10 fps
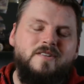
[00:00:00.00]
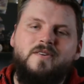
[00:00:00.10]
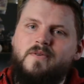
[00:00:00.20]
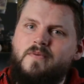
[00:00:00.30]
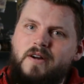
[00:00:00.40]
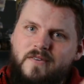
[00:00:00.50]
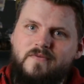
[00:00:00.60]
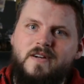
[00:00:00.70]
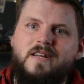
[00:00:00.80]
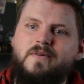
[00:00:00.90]
so it works
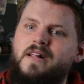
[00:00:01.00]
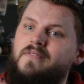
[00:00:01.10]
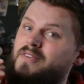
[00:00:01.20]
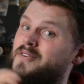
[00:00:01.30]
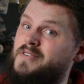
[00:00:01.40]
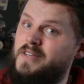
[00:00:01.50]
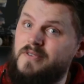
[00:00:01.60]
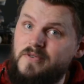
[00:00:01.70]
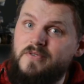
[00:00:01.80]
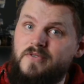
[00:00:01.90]
really well if you're using
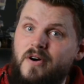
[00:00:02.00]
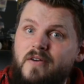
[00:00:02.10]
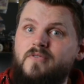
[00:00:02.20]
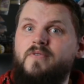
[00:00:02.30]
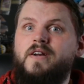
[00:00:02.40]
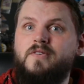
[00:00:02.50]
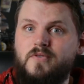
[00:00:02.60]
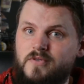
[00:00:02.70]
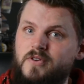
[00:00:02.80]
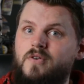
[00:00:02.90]
Google Drive already,
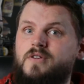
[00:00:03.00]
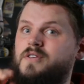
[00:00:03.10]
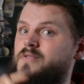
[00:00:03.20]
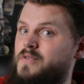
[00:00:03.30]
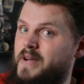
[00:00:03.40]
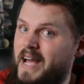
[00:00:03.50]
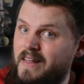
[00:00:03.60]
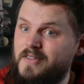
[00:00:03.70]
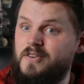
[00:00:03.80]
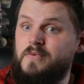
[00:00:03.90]
Google Docs, Google
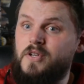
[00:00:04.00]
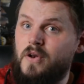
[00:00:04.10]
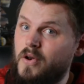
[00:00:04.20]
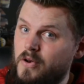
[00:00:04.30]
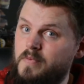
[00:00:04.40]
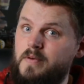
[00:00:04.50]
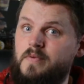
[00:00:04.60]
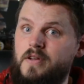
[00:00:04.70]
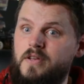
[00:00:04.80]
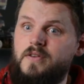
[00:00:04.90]
Calendar, which a lot of
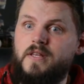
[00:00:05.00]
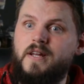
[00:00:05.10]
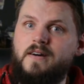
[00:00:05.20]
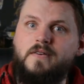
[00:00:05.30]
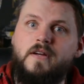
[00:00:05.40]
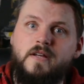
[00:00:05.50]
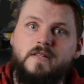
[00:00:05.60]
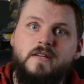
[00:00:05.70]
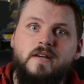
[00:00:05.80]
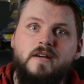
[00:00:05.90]
people are using nowadays.